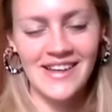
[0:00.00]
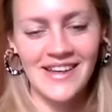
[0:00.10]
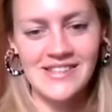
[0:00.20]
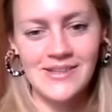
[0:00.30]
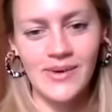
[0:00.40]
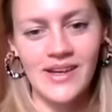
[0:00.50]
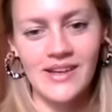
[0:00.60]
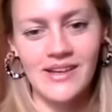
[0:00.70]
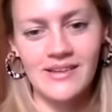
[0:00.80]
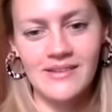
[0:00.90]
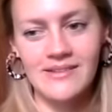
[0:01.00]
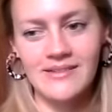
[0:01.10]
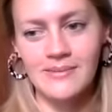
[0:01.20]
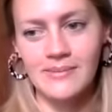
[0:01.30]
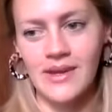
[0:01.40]
as it were.
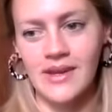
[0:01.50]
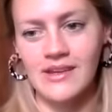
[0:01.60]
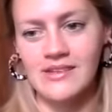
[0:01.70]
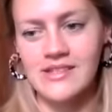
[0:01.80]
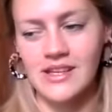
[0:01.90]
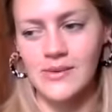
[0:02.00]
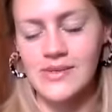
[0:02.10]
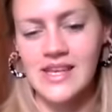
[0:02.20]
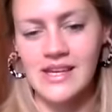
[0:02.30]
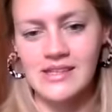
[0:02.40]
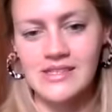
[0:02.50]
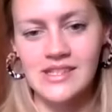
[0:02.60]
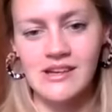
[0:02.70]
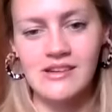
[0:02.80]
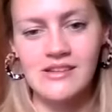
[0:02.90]
Because like you were saying at
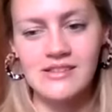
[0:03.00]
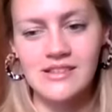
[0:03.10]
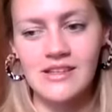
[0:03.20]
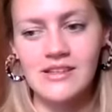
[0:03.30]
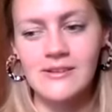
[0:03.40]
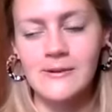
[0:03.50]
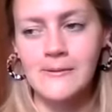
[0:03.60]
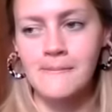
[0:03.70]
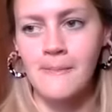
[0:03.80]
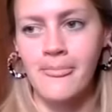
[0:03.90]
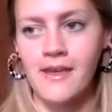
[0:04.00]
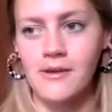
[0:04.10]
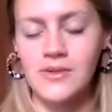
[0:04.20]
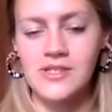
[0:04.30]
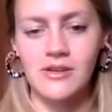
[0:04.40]
the start, that
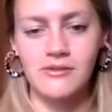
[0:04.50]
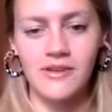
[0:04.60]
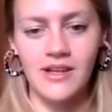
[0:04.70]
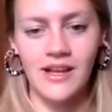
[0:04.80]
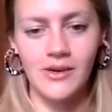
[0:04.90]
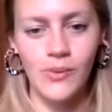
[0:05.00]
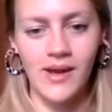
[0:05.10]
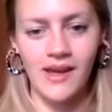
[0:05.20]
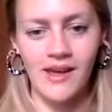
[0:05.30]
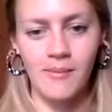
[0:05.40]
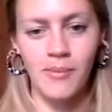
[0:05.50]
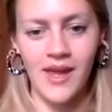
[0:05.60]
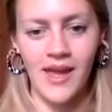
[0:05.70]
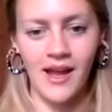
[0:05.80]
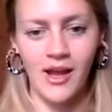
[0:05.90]
if we don't feel like we're
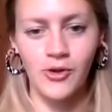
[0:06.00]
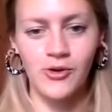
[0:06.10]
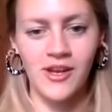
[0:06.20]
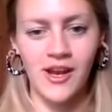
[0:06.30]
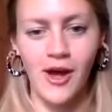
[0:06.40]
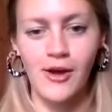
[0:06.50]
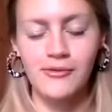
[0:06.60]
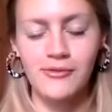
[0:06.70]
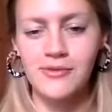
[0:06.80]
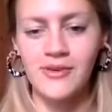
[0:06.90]
being a good enough